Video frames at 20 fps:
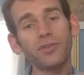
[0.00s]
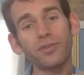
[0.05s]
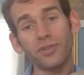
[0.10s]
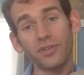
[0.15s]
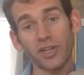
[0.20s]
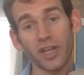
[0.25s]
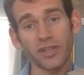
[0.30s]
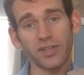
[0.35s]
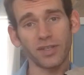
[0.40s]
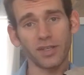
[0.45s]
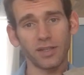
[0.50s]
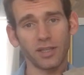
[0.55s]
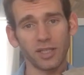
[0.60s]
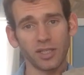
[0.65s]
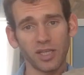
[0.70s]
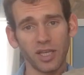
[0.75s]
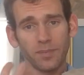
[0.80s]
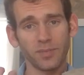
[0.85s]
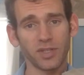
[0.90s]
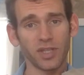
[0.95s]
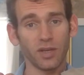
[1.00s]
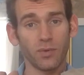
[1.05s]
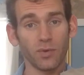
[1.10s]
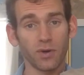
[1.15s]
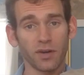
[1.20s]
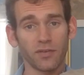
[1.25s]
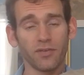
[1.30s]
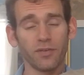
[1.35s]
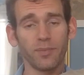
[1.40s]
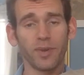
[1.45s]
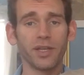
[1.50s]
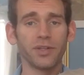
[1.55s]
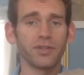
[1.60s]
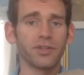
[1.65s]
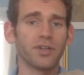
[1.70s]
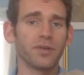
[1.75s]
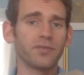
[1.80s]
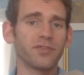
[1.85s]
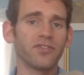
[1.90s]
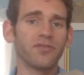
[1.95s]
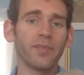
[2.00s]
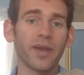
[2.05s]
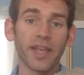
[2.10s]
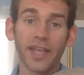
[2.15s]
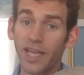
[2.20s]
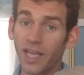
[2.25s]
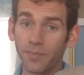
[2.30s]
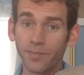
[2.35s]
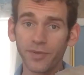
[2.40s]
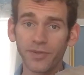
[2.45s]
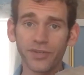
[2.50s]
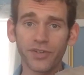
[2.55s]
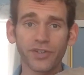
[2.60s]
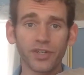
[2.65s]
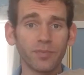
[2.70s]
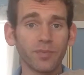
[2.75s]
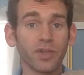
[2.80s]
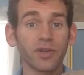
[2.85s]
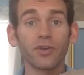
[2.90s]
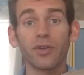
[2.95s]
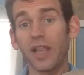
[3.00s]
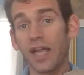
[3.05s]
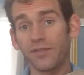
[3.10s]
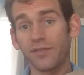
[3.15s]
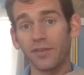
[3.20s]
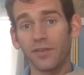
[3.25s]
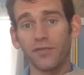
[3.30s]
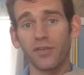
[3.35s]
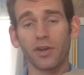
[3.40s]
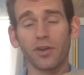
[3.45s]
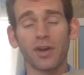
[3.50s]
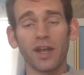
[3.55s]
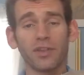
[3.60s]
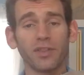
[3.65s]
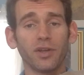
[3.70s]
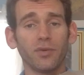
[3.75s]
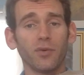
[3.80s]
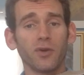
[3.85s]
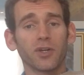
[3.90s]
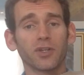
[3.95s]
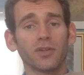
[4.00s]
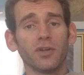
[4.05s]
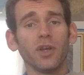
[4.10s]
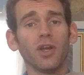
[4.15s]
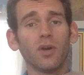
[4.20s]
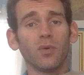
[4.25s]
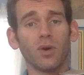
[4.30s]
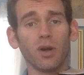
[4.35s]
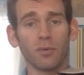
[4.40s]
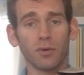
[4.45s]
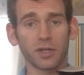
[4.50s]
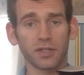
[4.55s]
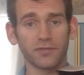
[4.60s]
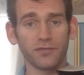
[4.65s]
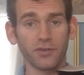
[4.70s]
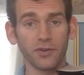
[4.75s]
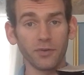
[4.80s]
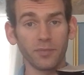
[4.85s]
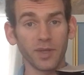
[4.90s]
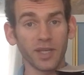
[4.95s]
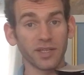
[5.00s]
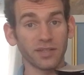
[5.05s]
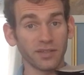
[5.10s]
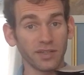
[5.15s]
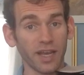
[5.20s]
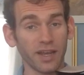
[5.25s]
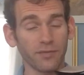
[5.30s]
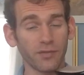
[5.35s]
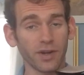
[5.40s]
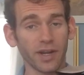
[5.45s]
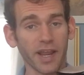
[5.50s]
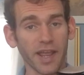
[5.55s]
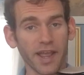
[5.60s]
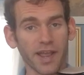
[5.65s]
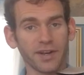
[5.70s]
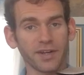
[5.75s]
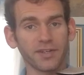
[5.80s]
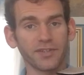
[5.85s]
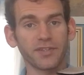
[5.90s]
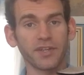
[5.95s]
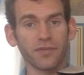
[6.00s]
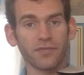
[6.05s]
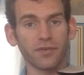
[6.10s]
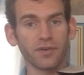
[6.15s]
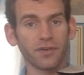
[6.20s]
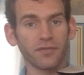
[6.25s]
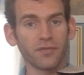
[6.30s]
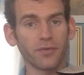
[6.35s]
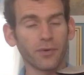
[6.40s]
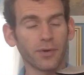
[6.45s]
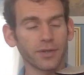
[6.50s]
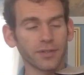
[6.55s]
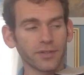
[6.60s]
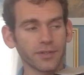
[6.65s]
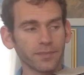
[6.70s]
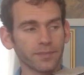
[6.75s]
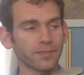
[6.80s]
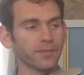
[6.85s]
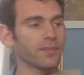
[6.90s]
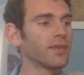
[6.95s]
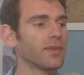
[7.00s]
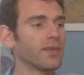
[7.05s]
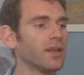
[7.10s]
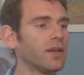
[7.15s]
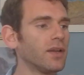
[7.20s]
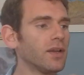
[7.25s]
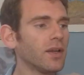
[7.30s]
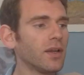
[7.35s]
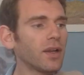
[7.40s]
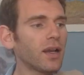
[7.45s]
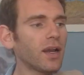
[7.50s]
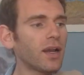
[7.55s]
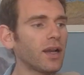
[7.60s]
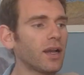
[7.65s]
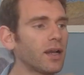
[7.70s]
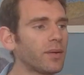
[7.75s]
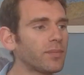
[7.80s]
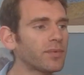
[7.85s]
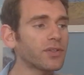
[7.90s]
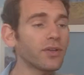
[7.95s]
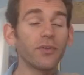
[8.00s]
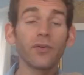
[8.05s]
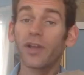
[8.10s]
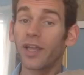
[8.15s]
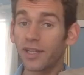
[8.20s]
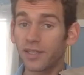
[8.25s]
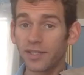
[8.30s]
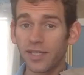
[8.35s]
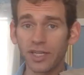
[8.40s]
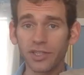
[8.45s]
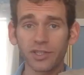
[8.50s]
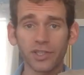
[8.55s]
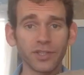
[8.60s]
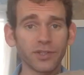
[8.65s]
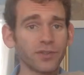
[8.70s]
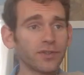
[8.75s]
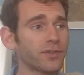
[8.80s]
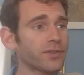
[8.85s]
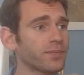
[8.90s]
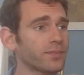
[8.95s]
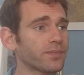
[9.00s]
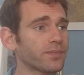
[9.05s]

are just the tips that work for me in terms of my hand position, but you'll have to figure out what works for you because every hand is different, of course. So extensions.